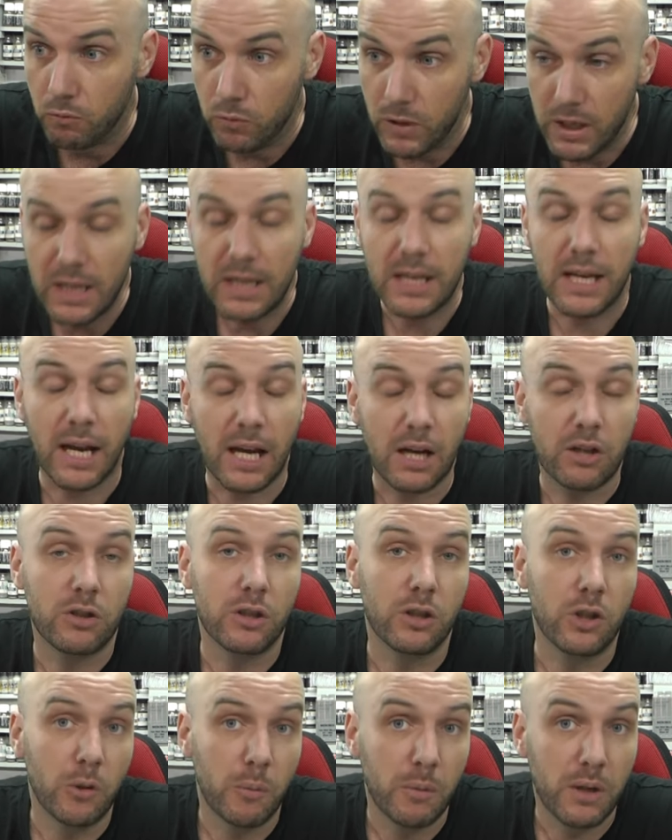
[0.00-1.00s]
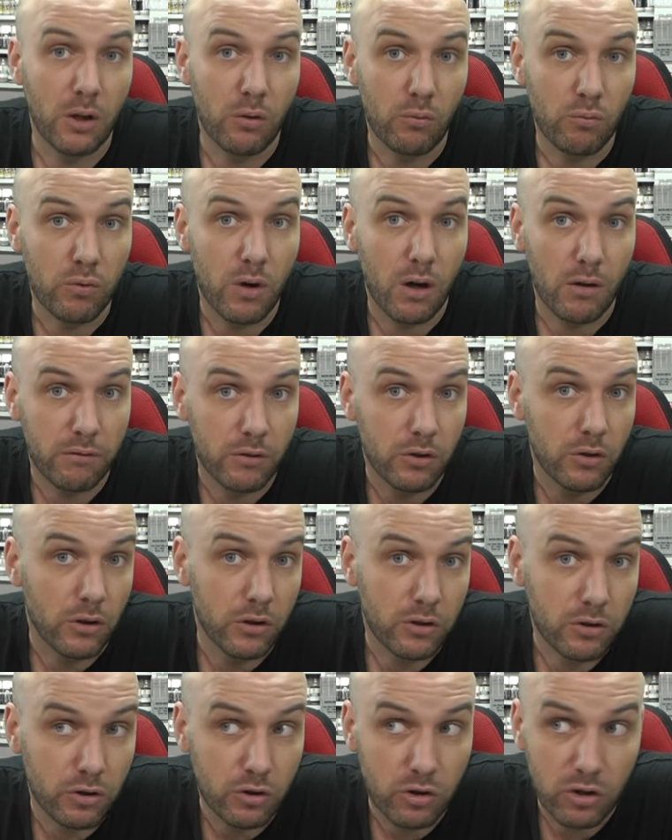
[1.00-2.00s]
really actually coming out rather
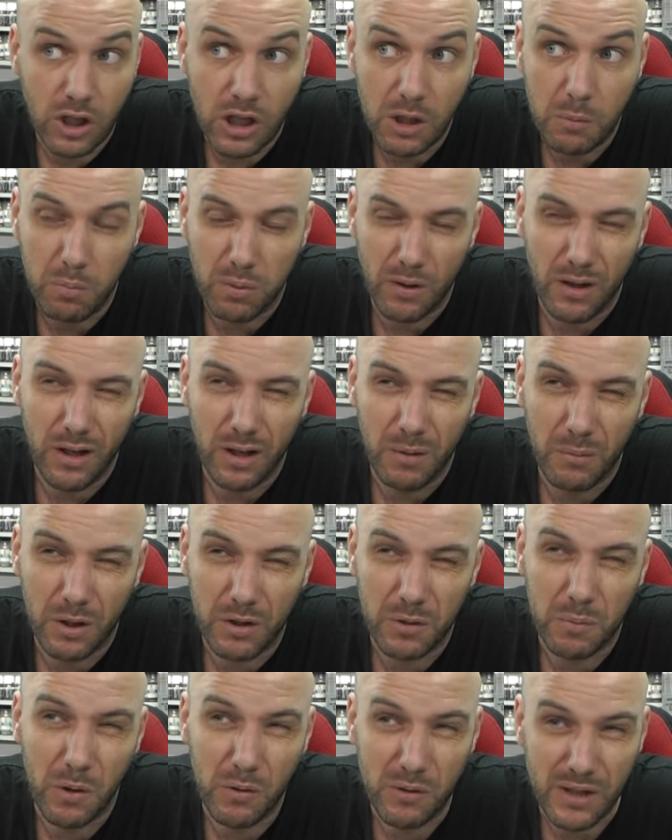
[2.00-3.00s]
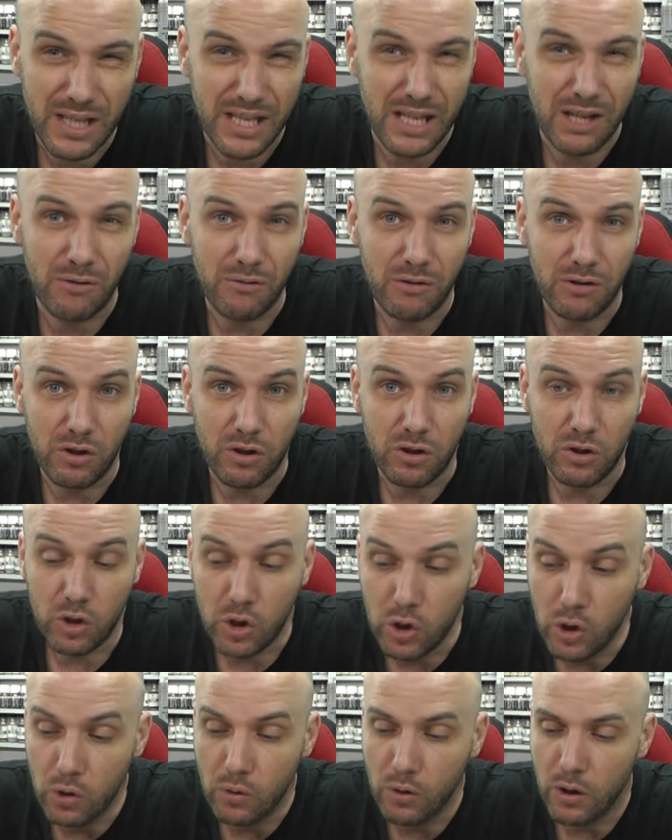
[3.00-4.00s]
nice and cheap. Um, I suppose here in
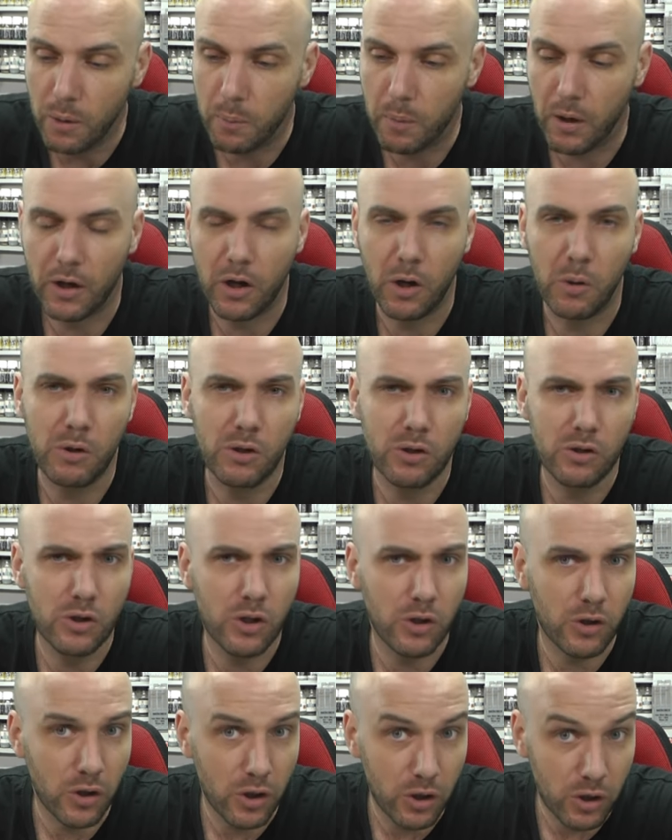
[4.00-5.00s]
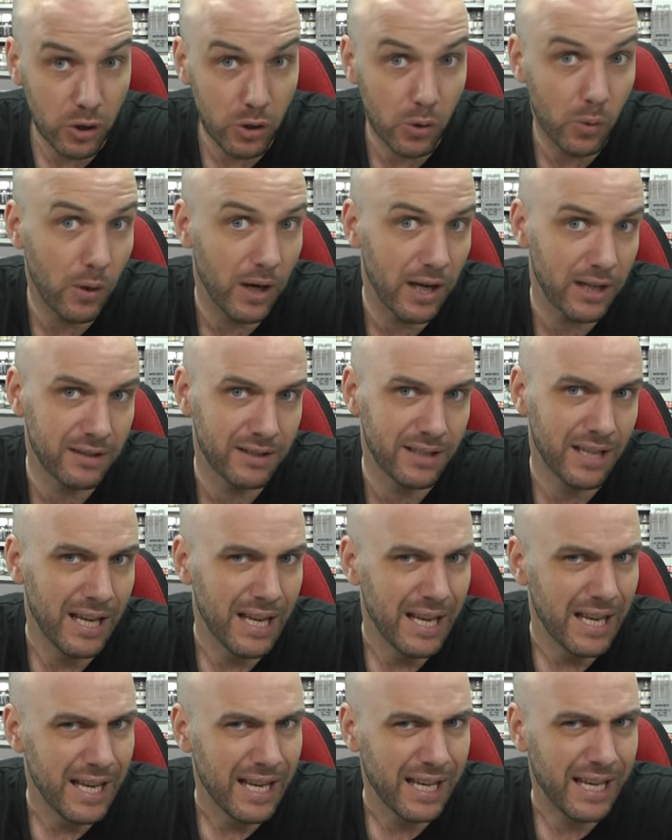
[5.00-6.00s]
Europe, I know in the US,
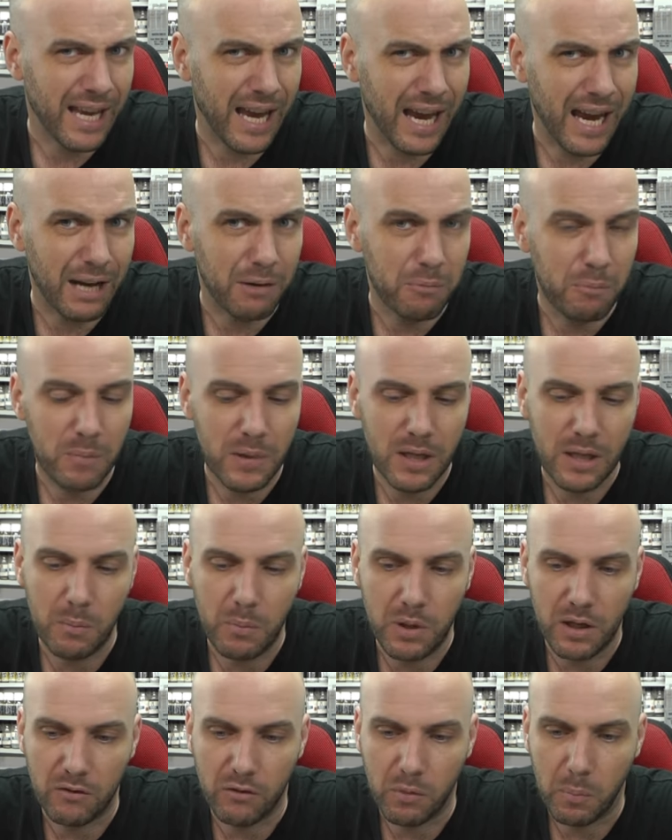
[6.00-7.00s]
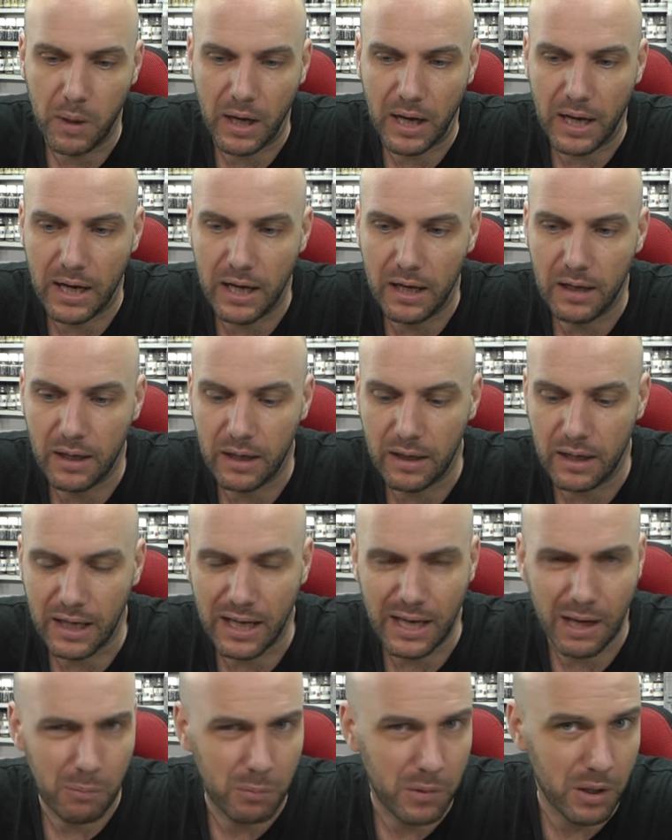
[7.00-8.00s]
can be a bit of a pain and
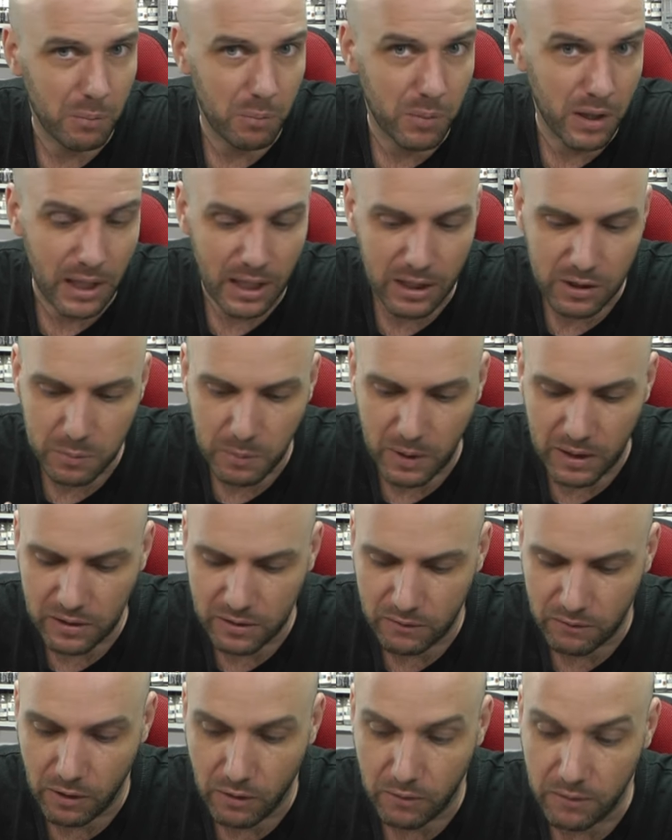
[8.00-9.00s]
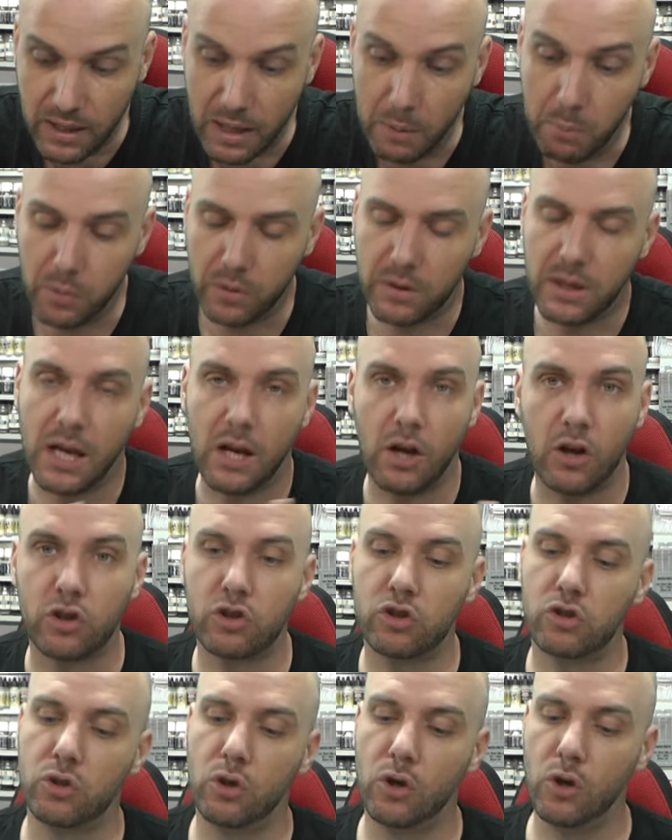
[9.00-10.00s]
they can be a bit expensive over there, but they are
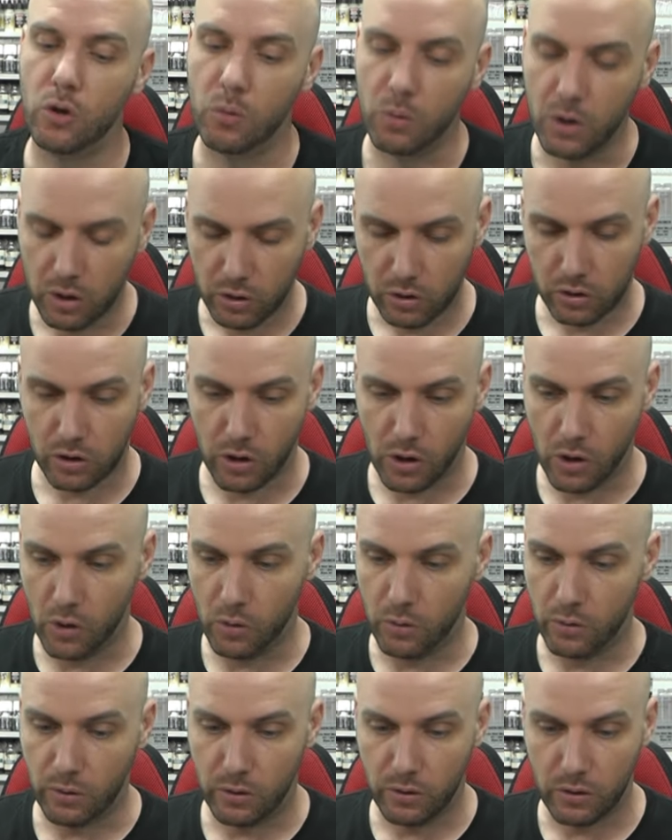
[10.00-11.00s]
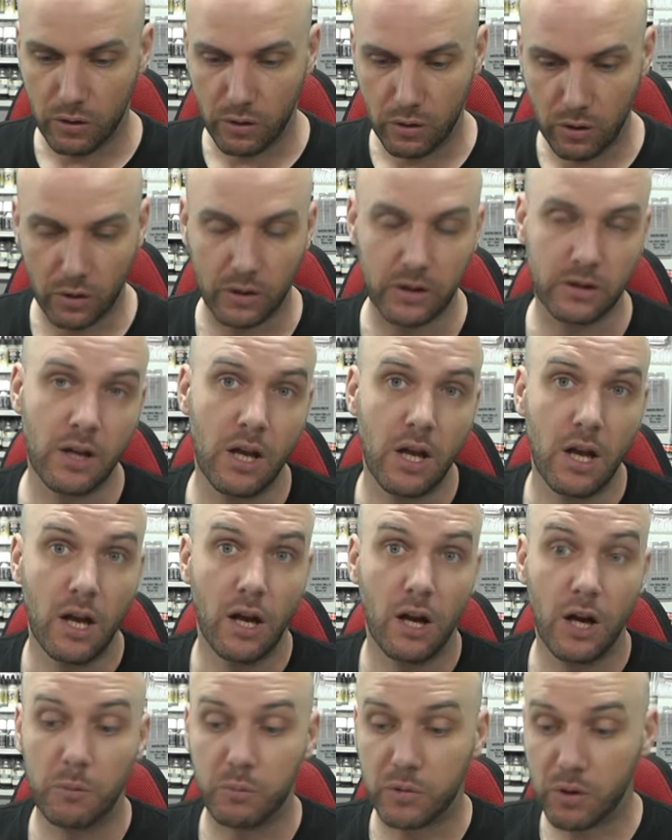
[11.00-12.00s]
so, so noise.
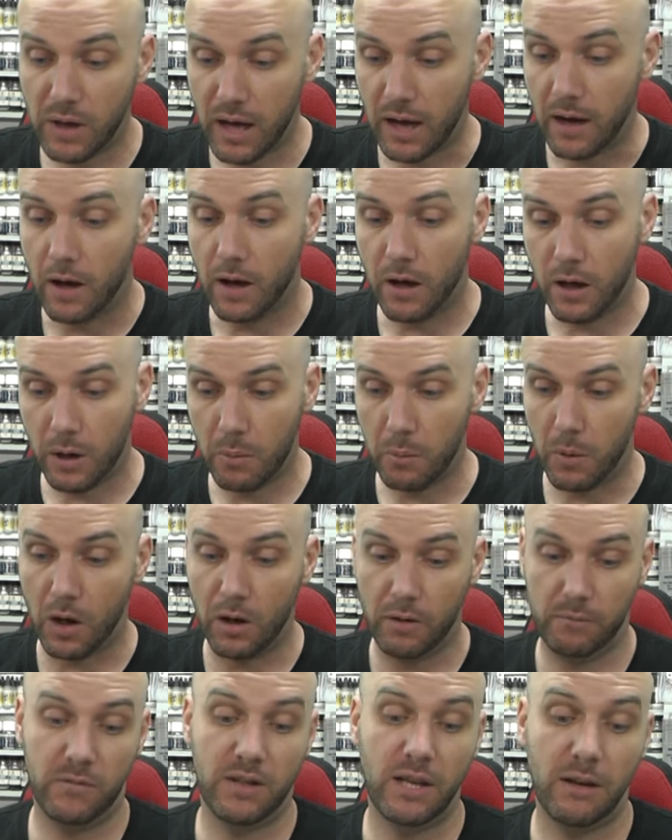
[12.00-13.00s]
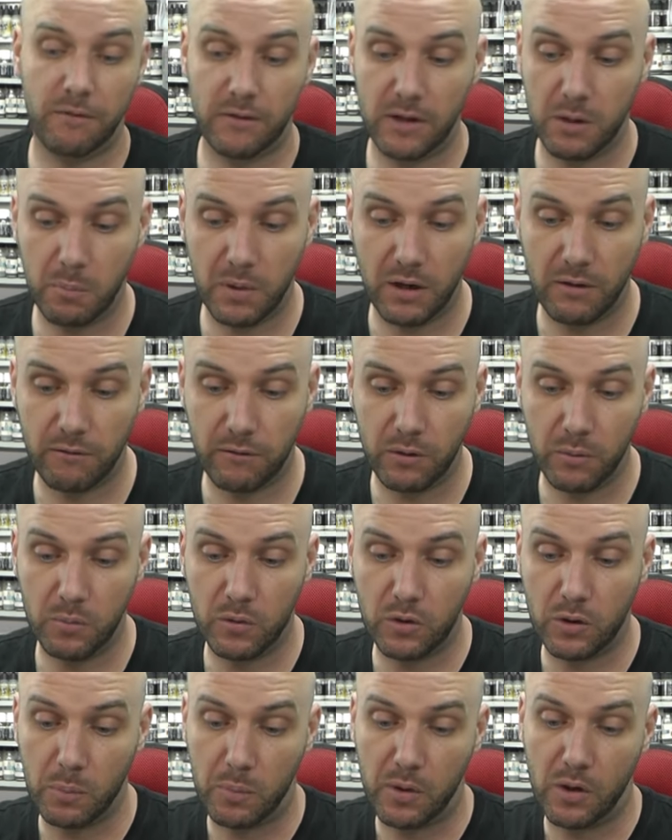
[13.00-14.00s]
Um, so yeah, um, uh, definitely a big
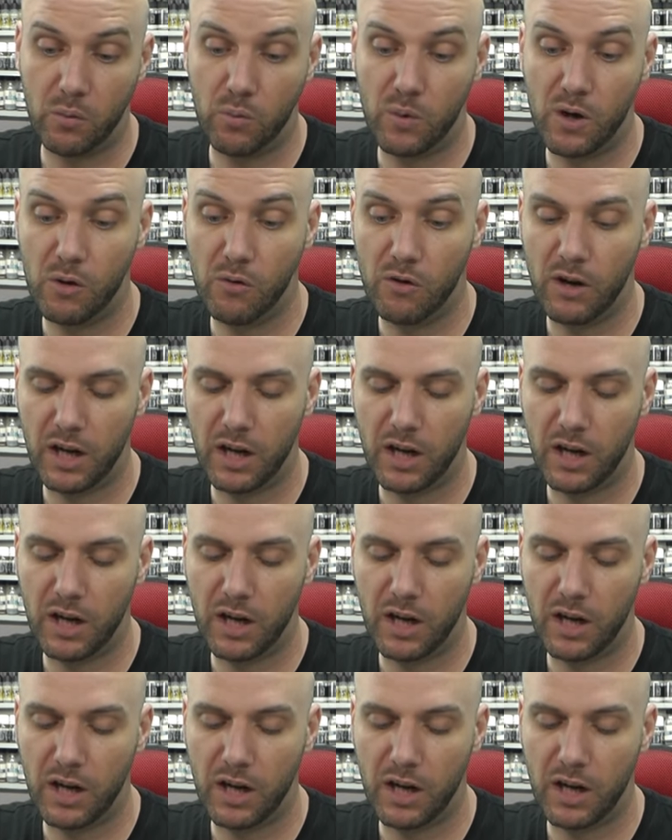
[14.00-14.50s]
thumbs up and a well